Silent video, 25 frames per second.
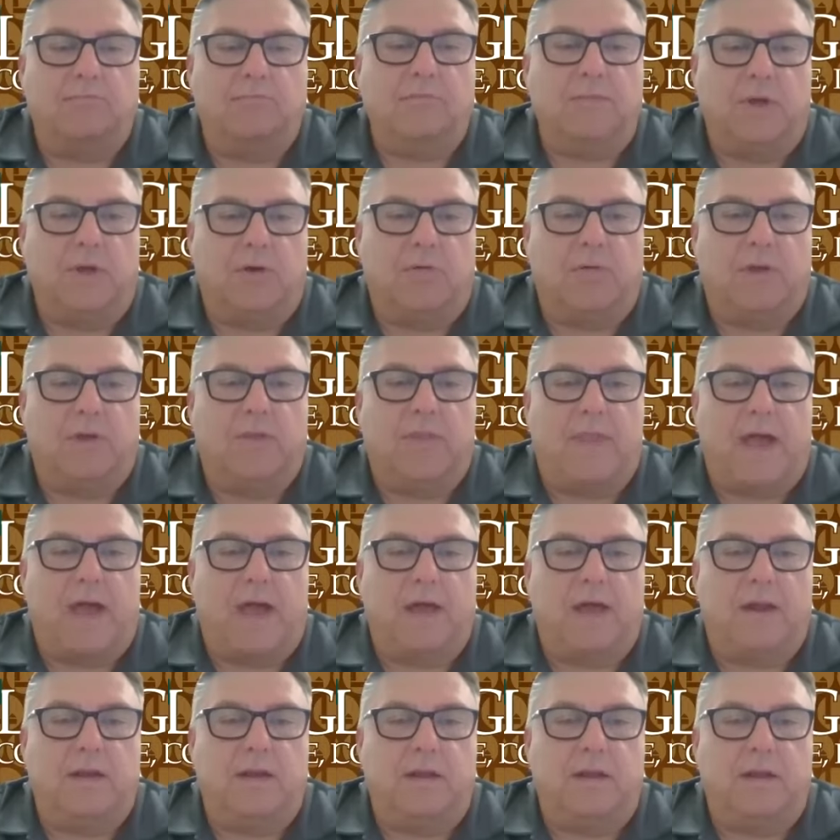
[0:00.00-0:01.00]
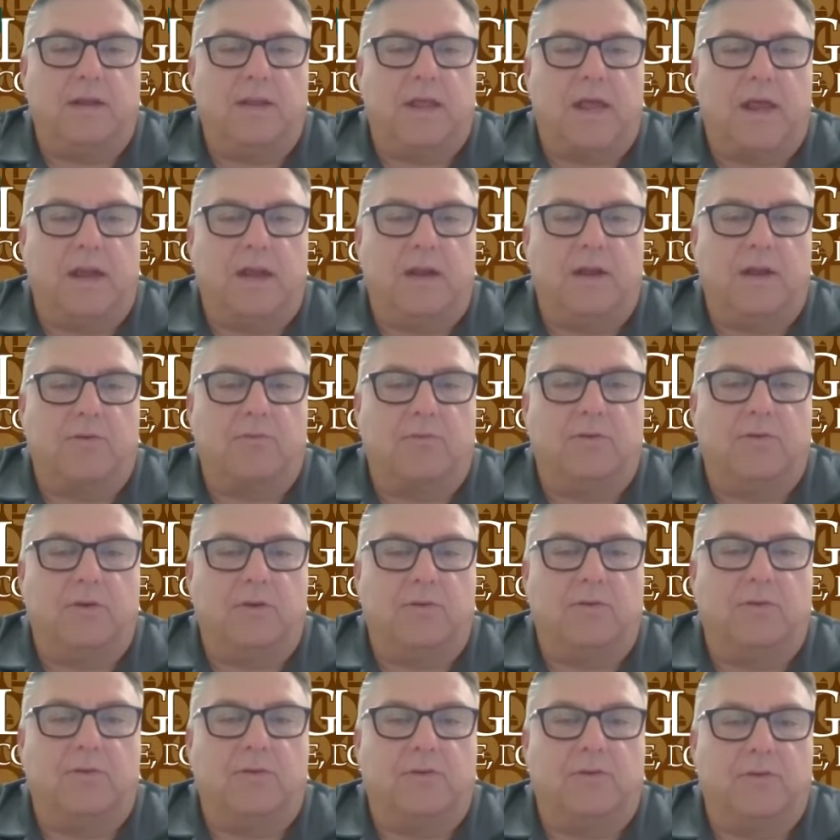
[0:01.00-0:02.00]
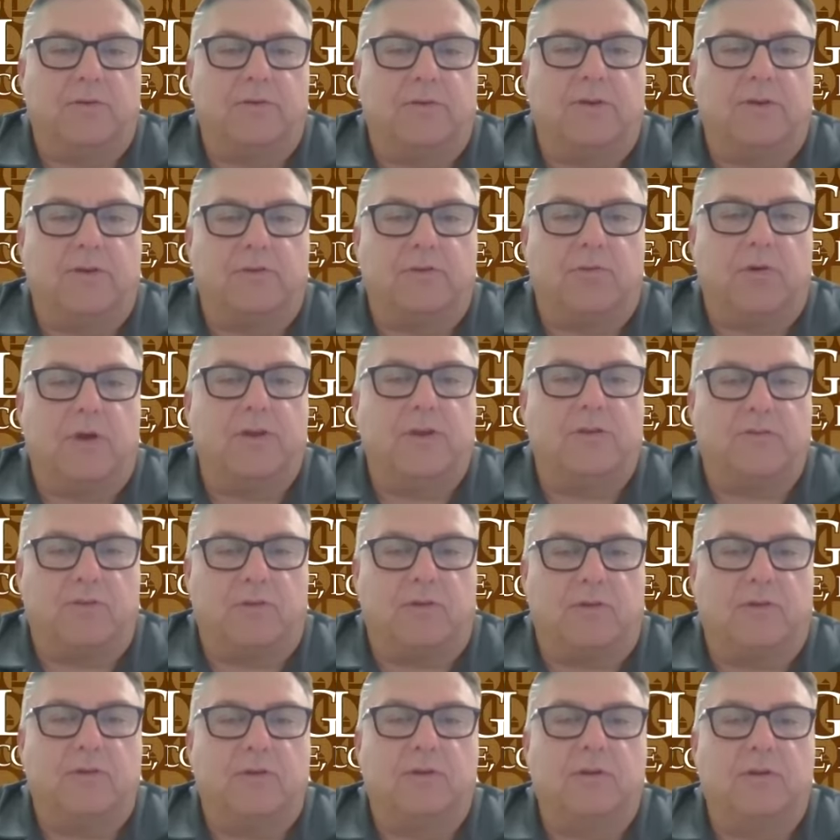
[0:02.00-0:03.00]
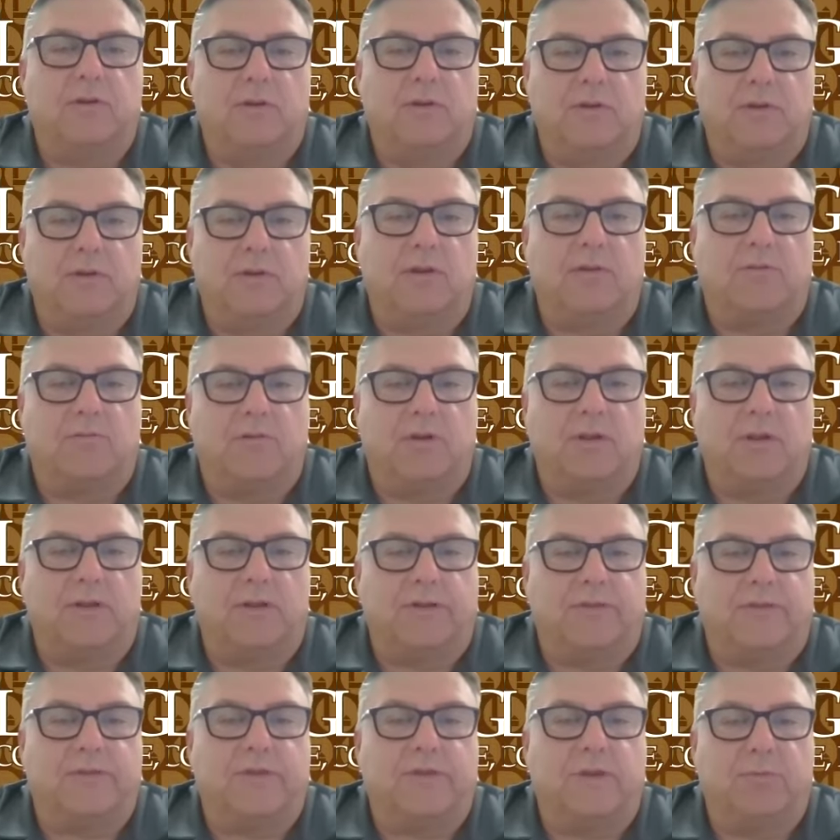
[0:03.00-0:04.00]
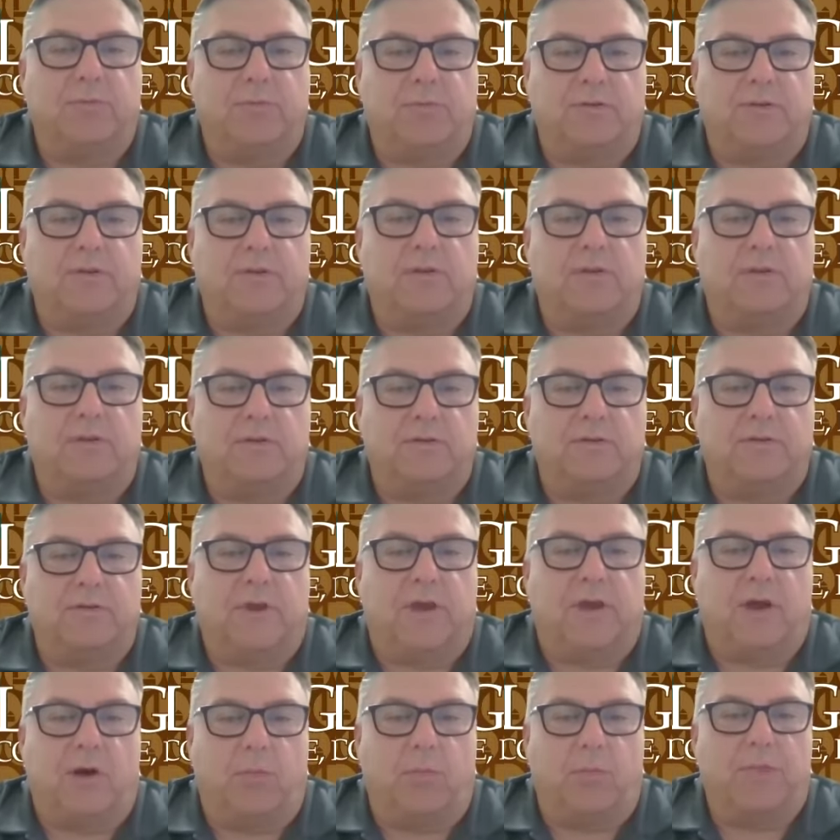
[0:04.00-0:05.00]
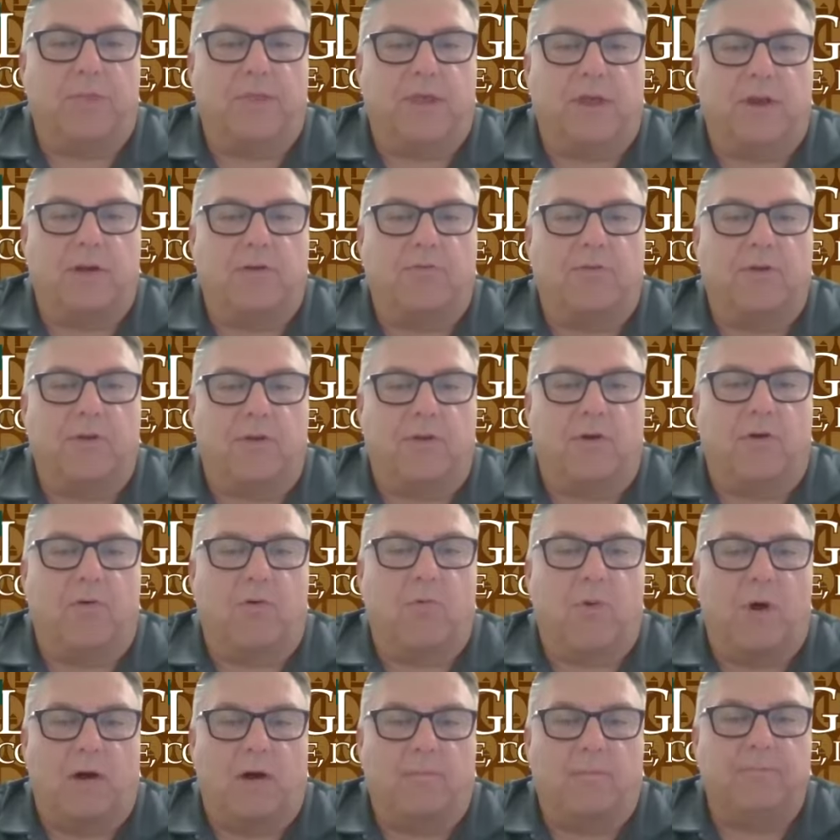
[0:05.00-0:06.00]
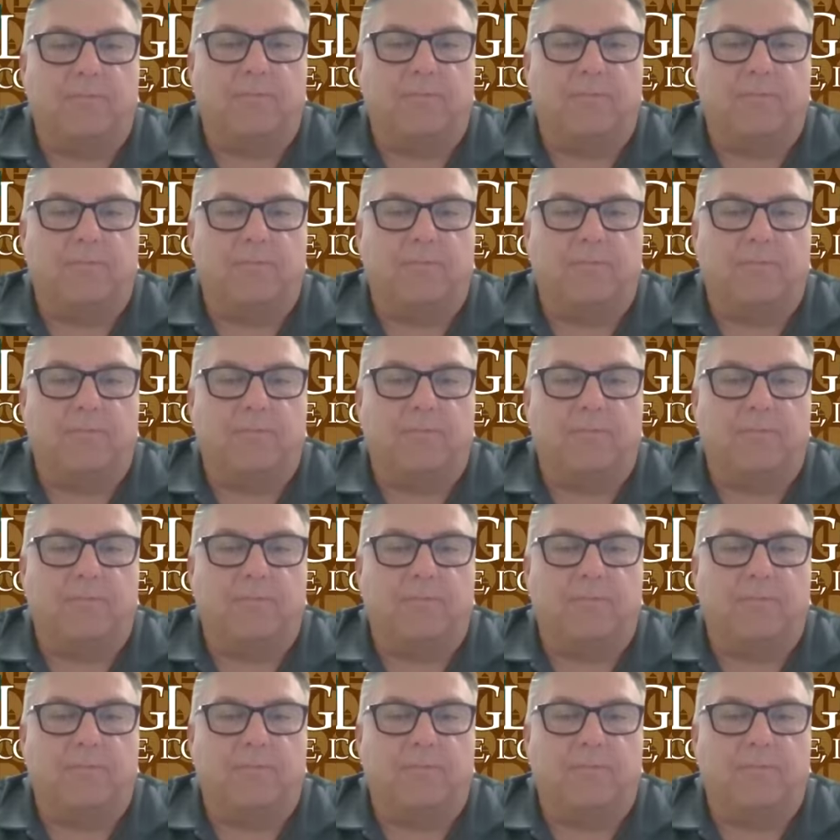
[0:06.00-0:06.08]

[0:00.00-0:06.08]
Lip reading: in that interview situation, it really seems to help the interview go well.